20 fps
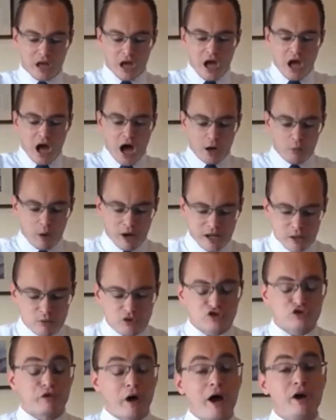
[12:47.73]
And when he was
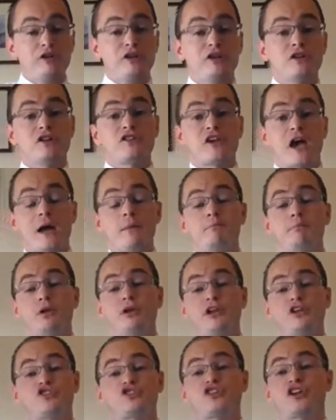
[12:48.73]
found in the temple,
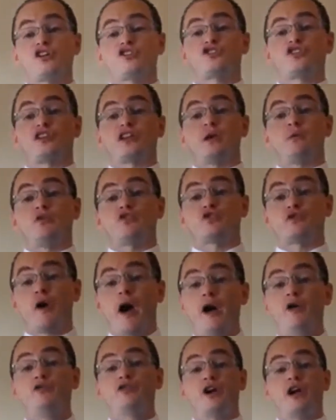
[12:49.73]
he says that he was
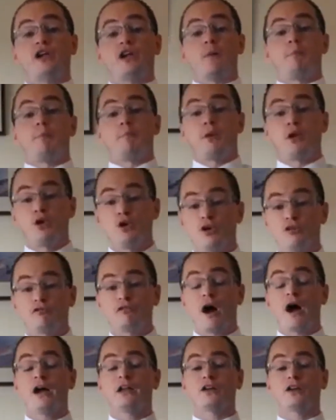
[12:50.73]
found in a
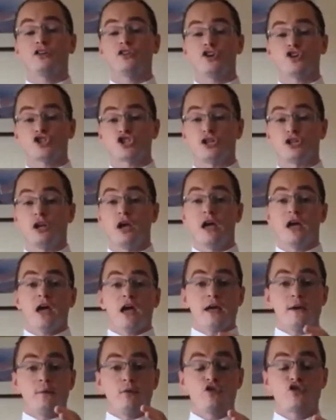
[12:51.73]
purified condition.
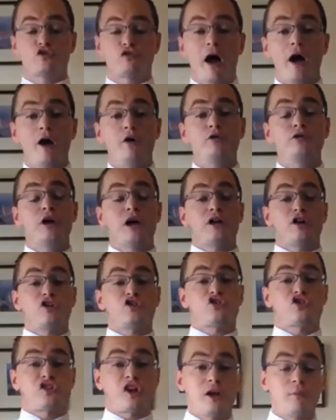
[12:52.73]
He was found in a
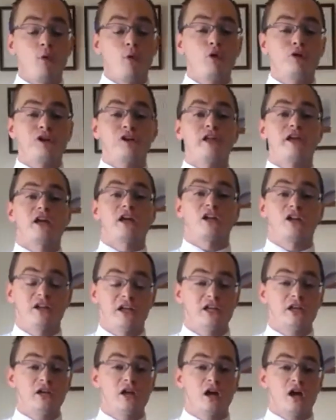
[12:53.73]
ceremonially
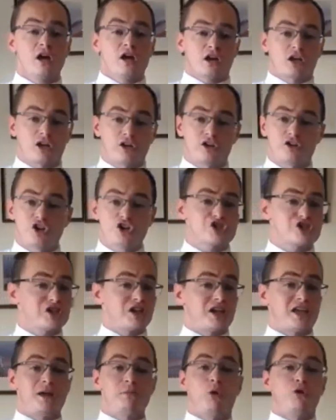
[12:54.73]
clean condition.
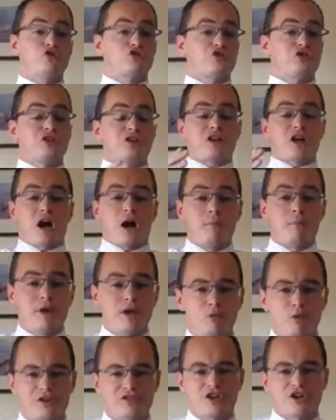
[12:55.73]
He wasn't coming
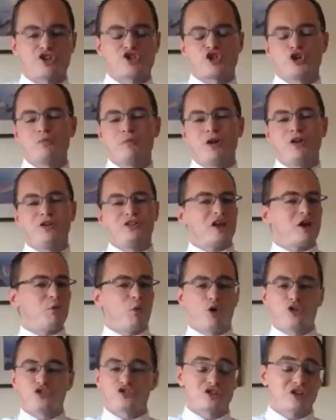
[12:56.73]
with a tumult. He
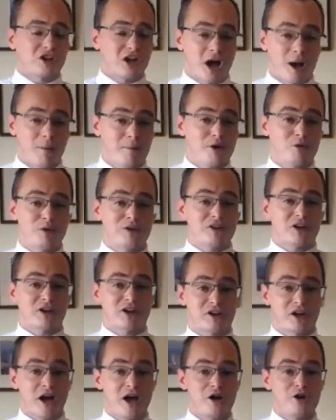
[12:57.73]
wasn't coming with a
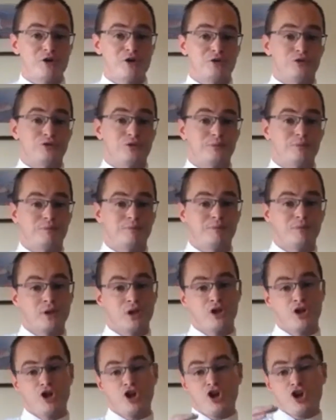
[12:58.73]
crowd.
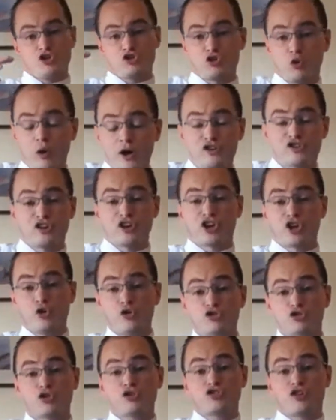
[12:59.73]
So his
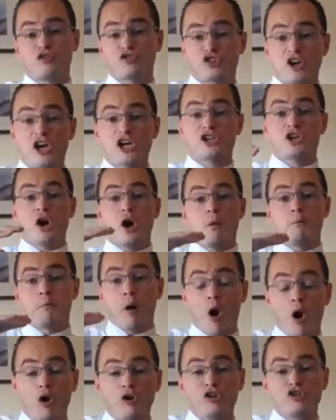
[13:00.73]
accusers have said,
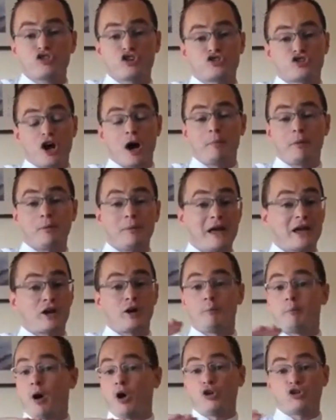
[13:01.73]
Paul is a troublemaker.
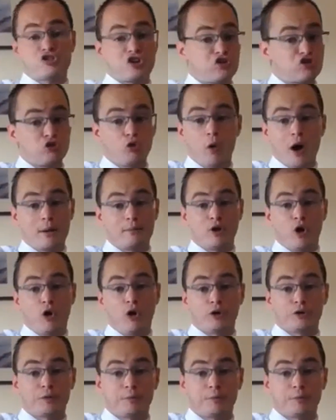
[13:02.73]
Paul says, no, I'm not.